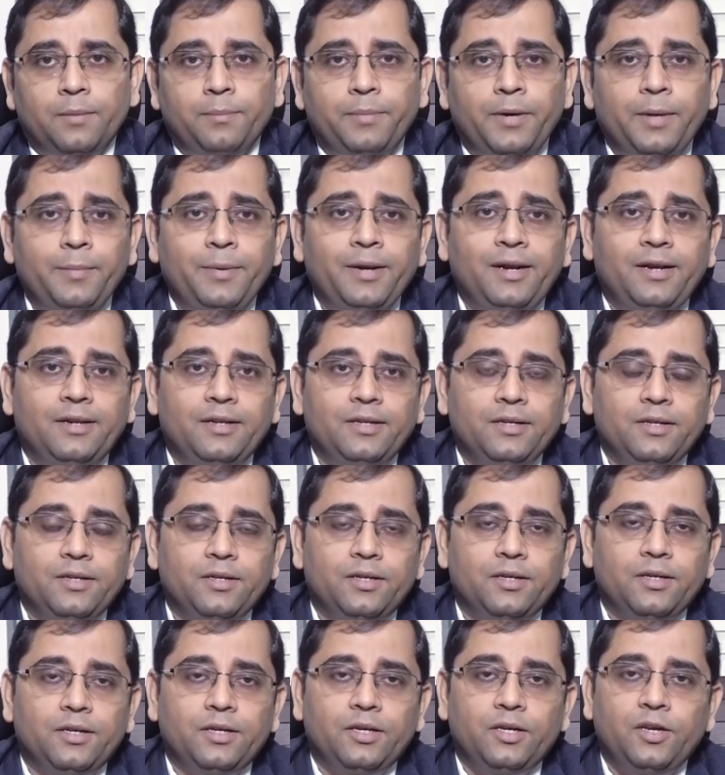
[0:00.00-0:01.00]
Primarily,
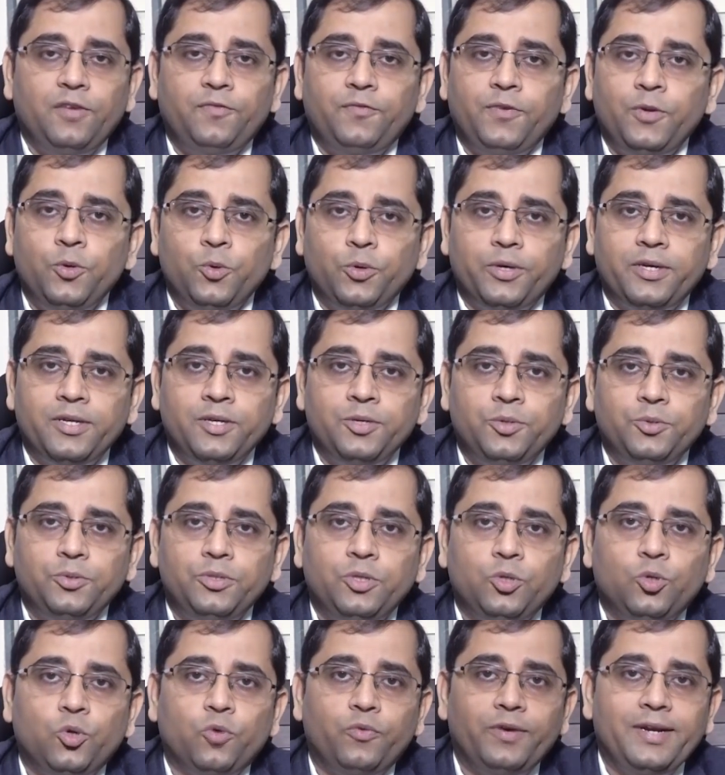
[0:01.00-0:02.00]
if you look into
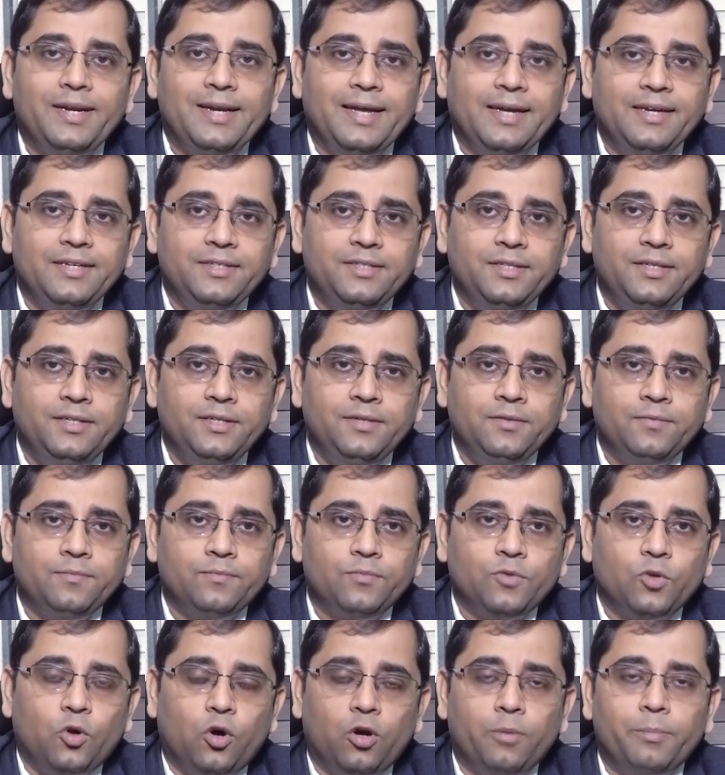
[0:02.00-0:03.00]
the COVID-19
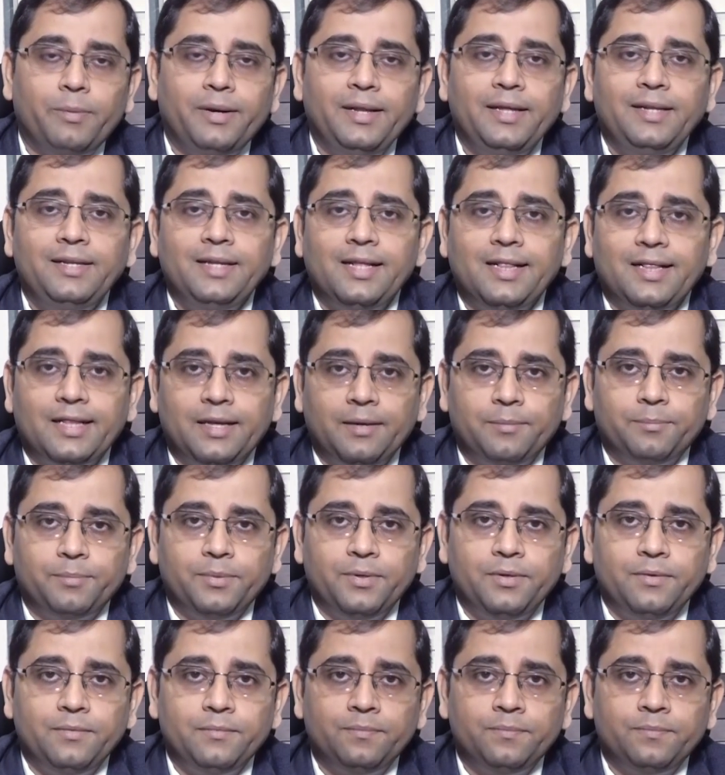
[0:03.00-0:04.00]
or malaria
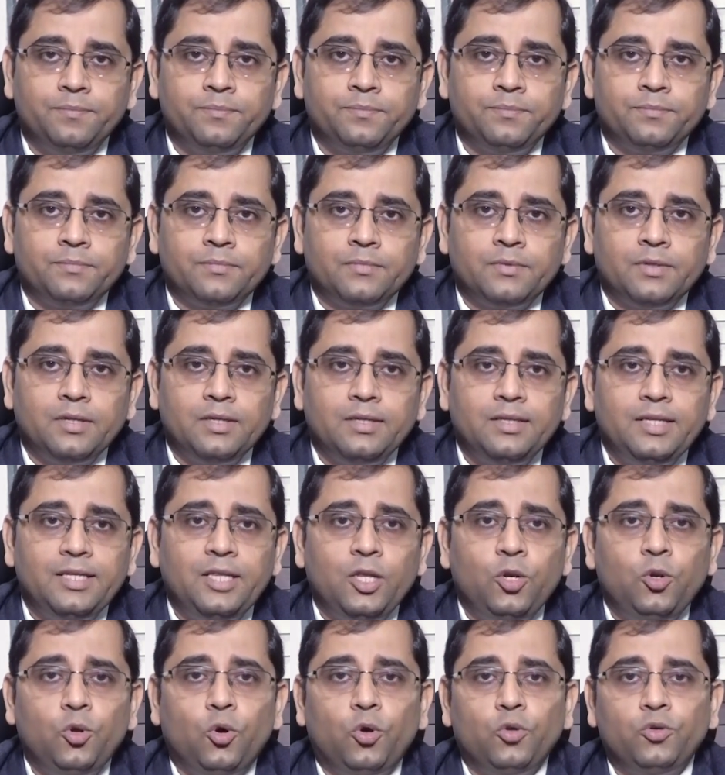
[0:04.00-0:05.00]
sample, there is
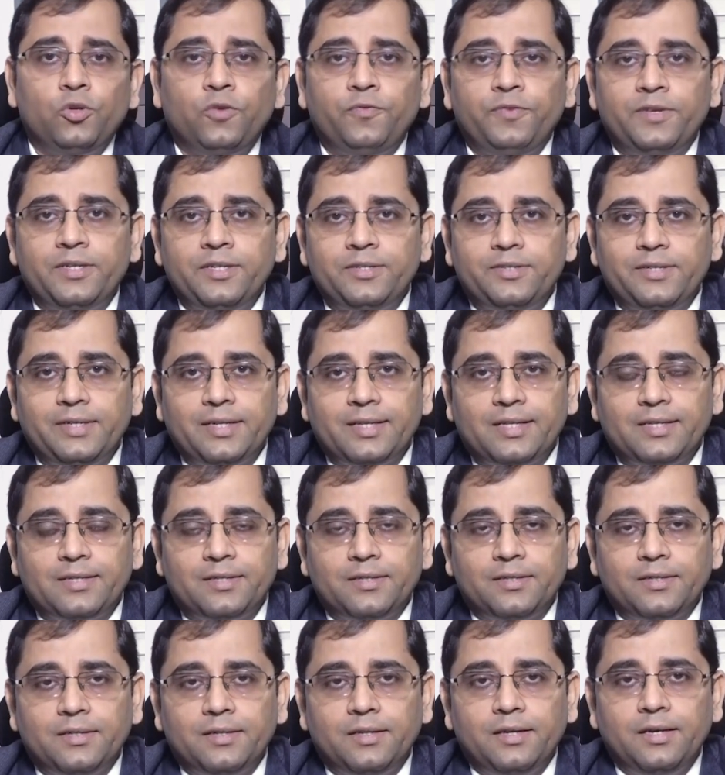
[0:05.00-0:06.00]
a lot of
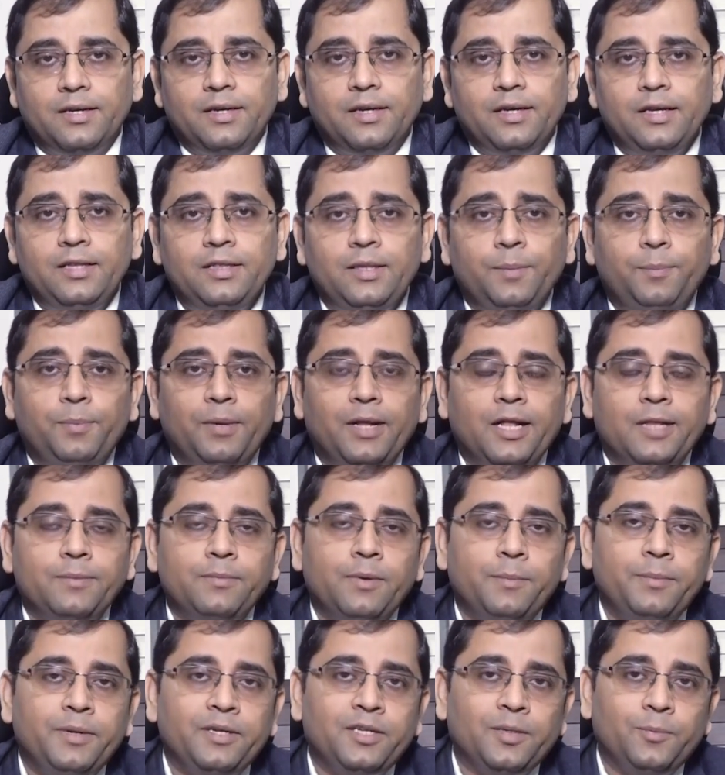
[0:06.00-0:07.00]
interest in the
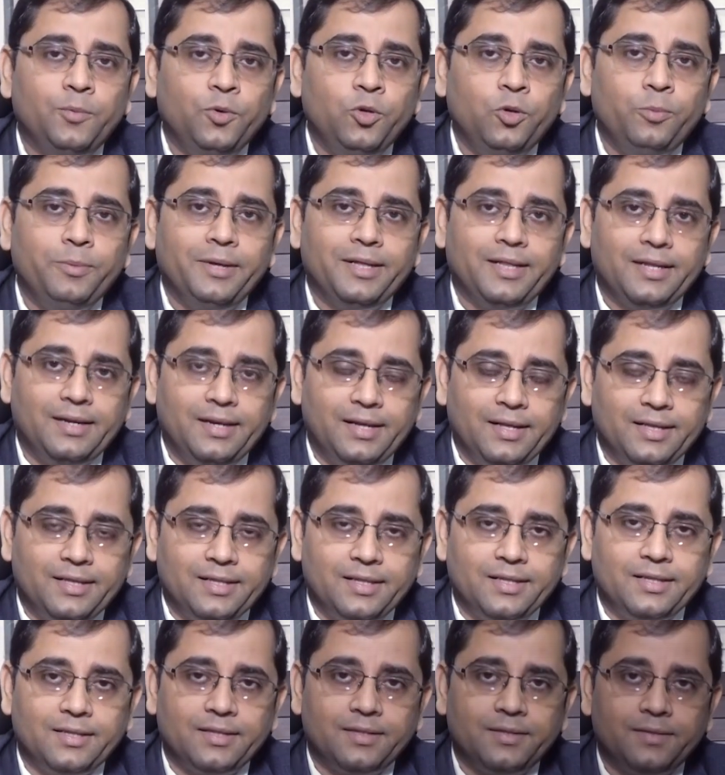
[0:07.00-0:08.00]
plasma metabolomics analysis.